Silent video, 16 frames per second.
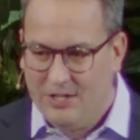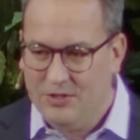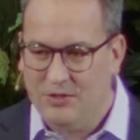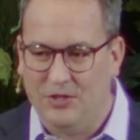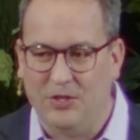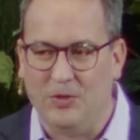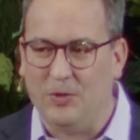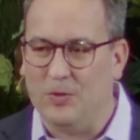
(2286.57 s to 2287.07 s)

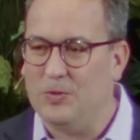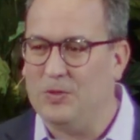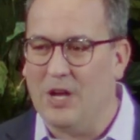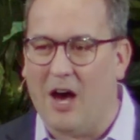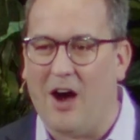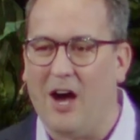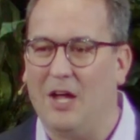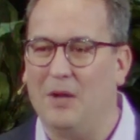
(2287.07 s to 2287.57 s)
do
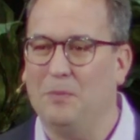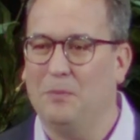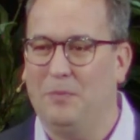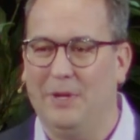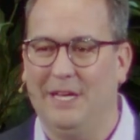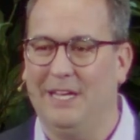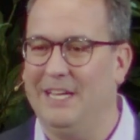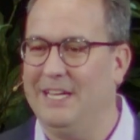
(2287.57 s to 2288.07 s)
not
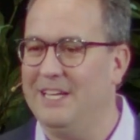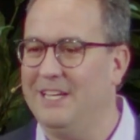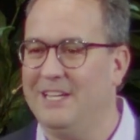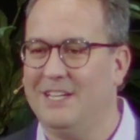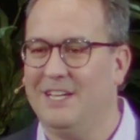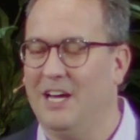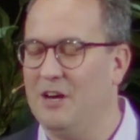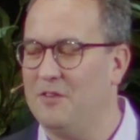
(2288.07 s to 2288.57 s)
be
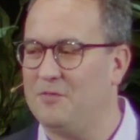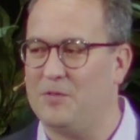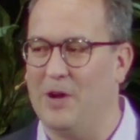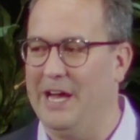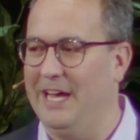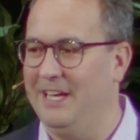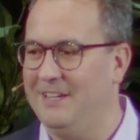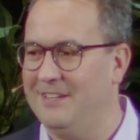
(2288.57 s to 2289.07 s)

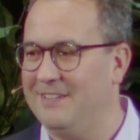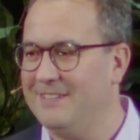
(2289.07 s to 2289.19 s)
afraid.